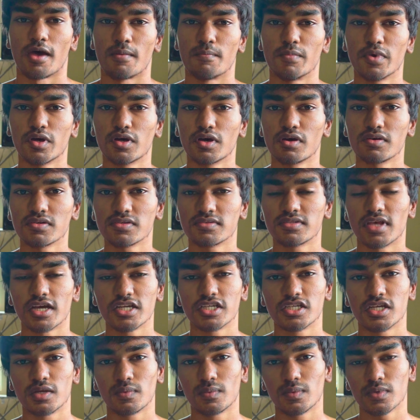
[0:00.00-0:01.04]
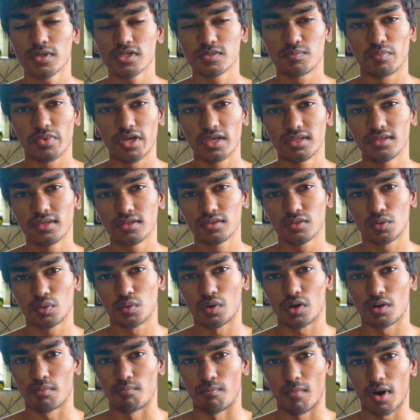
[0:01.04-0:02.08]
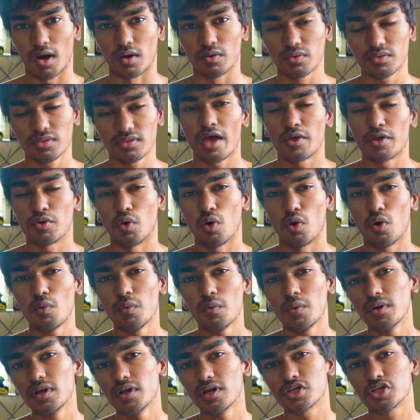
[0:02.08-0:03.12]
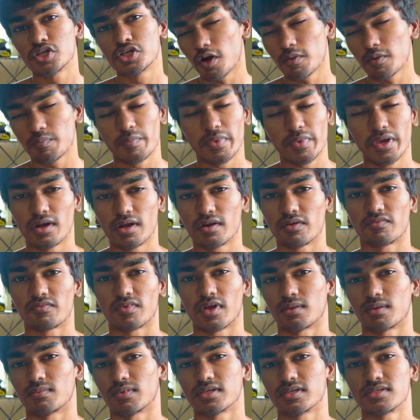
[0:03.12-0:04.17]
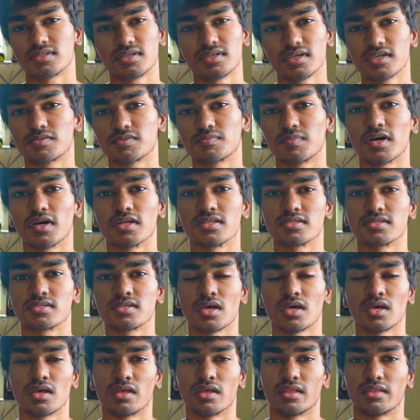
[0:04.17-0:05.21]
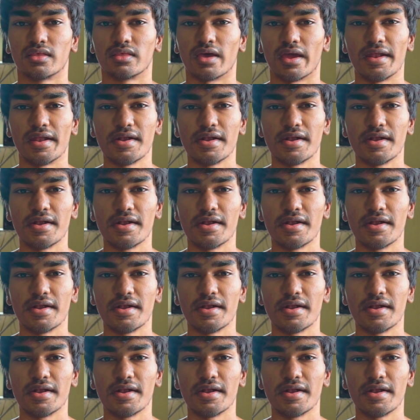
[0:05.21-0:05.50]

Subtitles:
and because of that she was breathing through her mouth, and over a short period of time, like 6 months, the